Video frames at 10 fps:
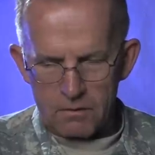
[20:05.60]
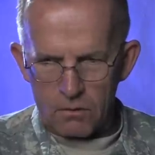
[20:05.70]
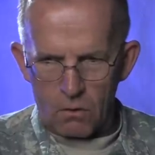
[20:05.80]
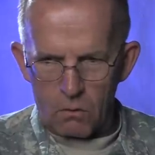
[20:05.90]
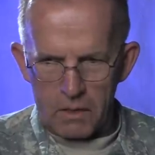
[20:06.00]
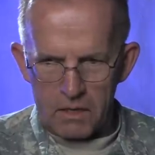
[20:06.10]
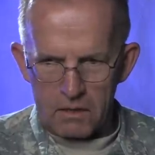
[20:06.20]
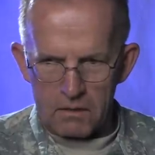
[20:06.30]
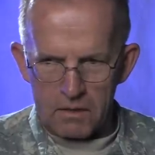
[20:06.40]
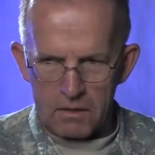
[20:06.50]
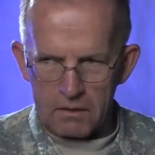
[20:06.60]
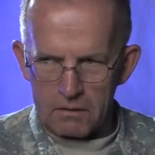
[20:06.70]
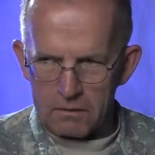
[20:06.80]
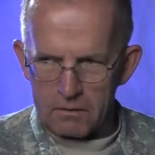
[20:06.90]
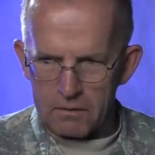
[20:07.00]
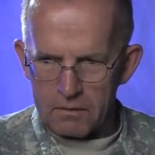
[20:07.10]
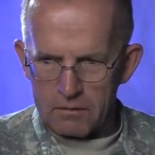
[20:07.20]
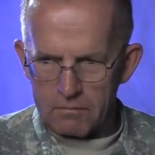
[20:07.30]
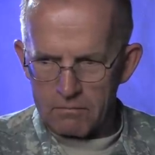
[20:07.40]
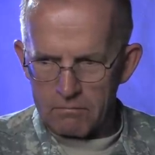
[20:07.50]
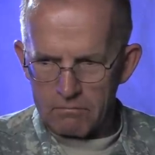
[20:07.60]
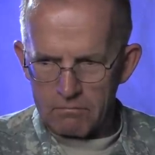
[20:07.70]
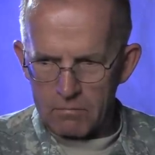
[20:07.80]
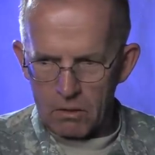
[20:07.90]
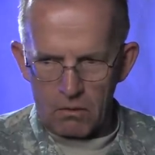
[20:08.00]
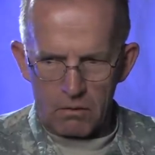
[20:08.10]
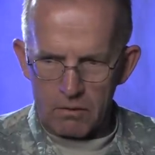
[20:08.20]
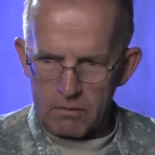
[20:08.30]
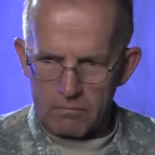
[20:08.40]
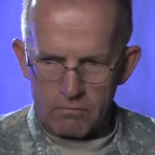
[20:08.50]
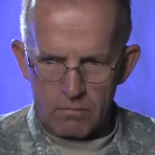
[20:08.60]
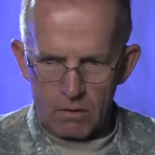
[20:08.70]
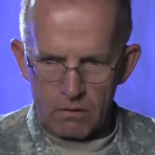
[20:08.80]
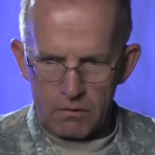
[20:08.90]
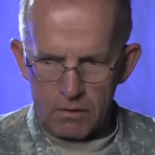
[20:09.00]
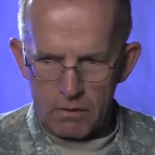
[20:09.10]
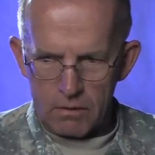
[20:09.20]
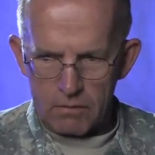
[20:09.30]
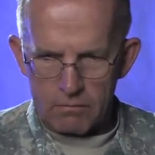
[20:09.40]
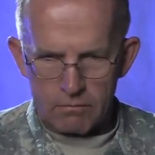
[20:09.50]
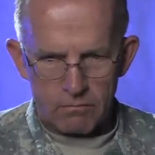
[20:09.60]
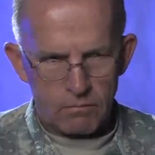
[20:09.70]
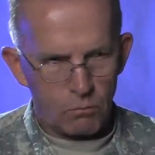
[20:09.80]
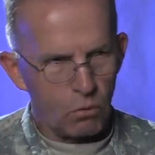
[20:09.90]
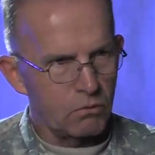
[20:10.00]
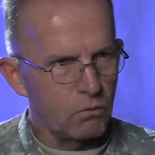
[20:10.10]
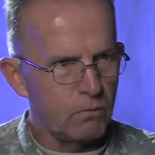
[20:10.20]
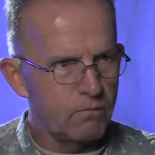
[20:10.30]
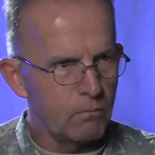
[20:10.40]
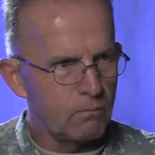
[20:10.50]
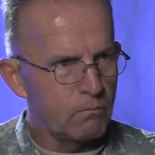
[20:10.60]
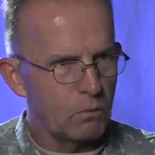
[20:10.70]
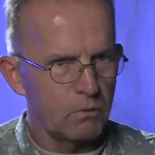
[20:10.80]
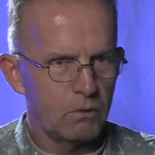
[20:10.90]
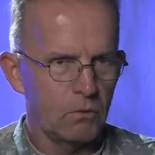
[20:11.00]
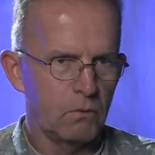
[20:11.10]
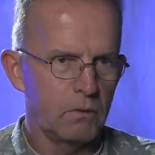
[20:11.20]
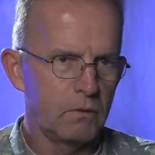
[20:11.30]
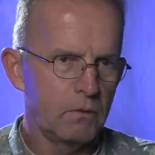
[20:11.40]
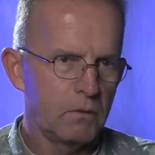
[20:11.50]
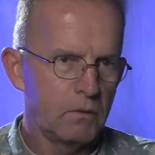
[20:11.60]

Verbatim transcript: it's all waiting there, um, all the, all the uh, sport group from North Dakota